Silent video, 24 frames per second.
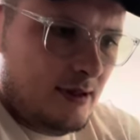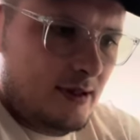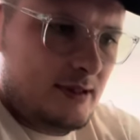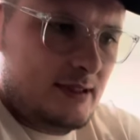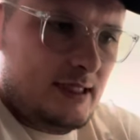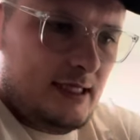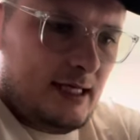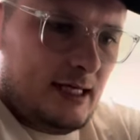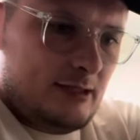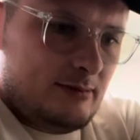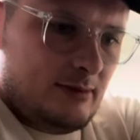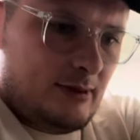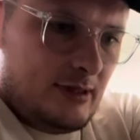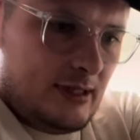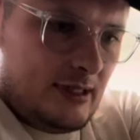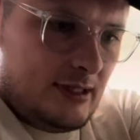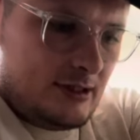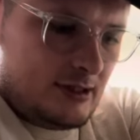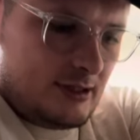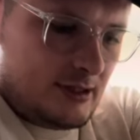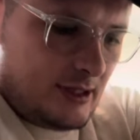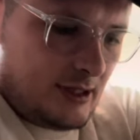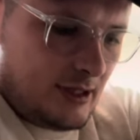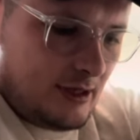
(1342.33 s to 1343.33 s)
Teenage Mutant
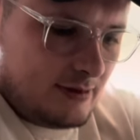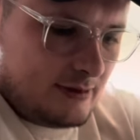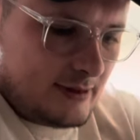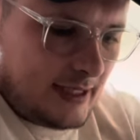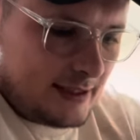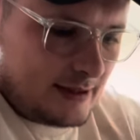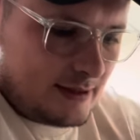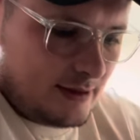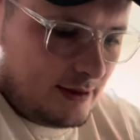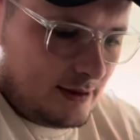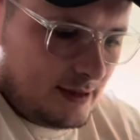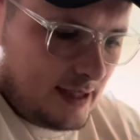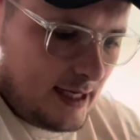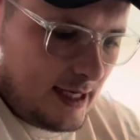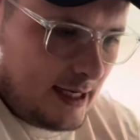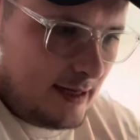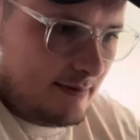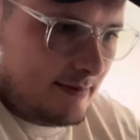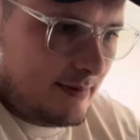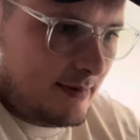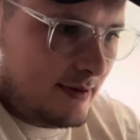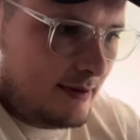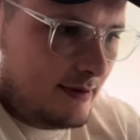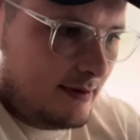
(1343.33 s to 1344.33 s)
Ninja Turtles, that's a good
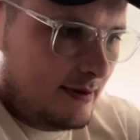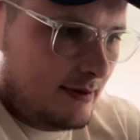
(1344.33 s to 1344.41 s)
game.